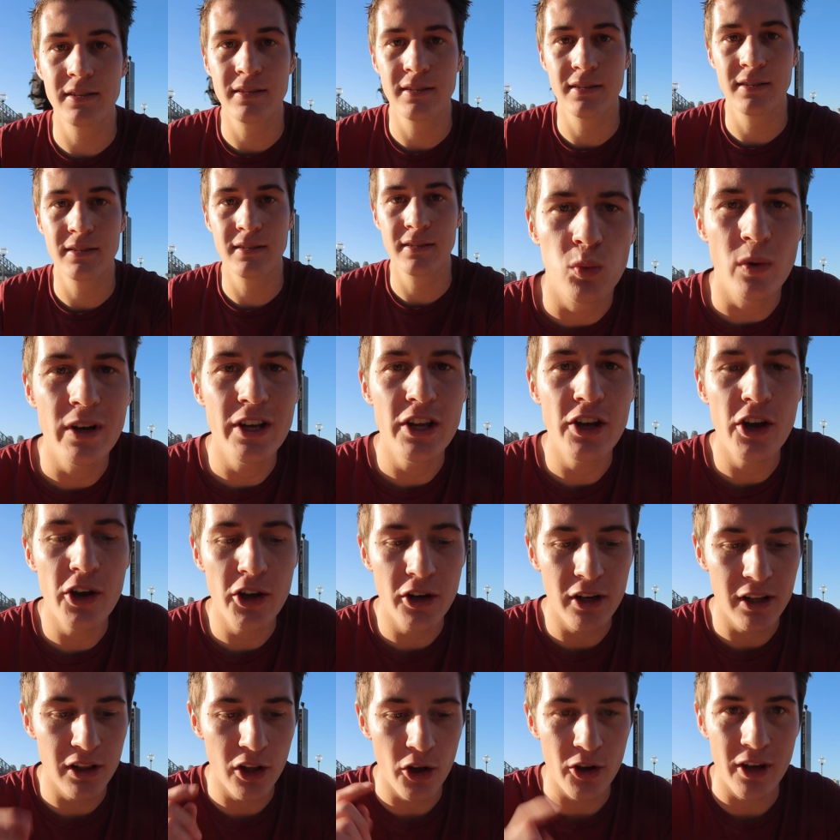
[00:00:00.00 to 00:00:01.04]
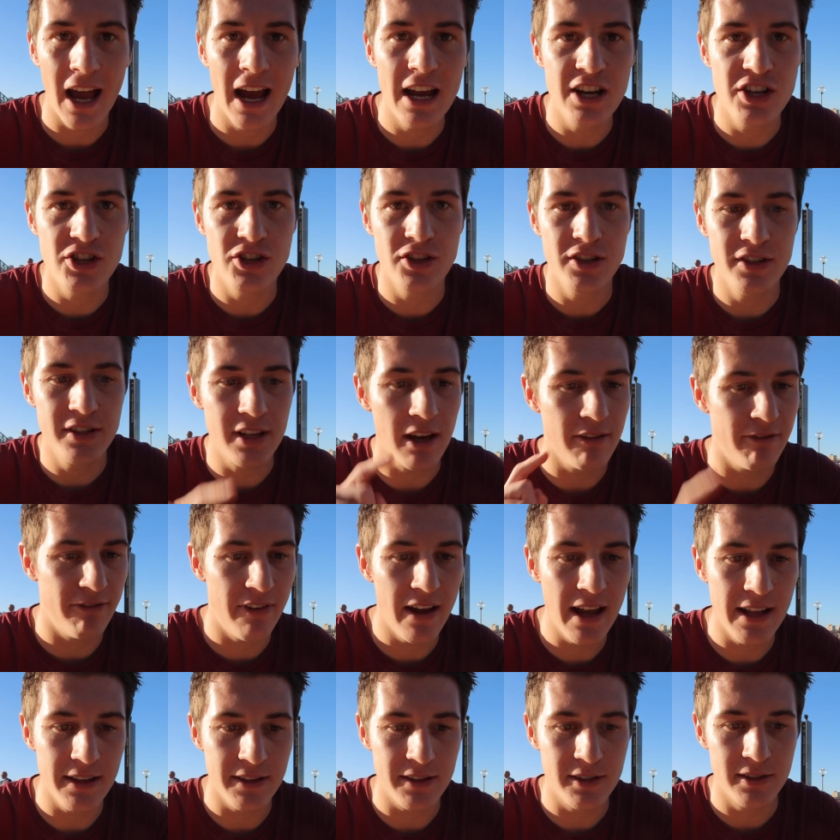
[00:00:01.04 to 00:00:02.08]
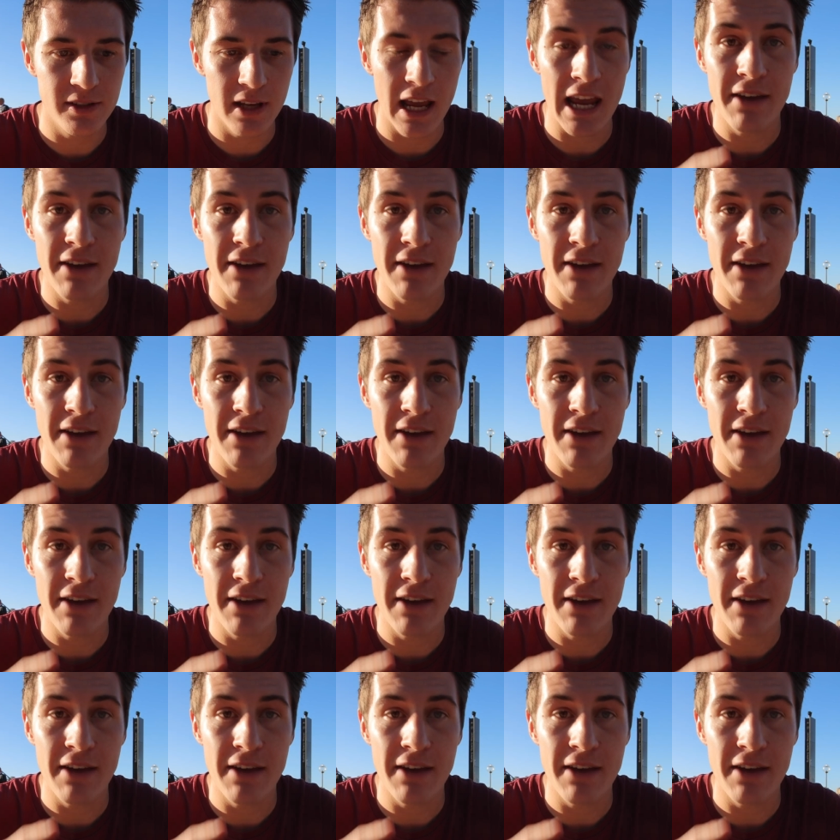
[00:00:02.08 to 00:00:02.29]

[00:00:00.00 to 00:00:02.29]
Because when you go to locations, events,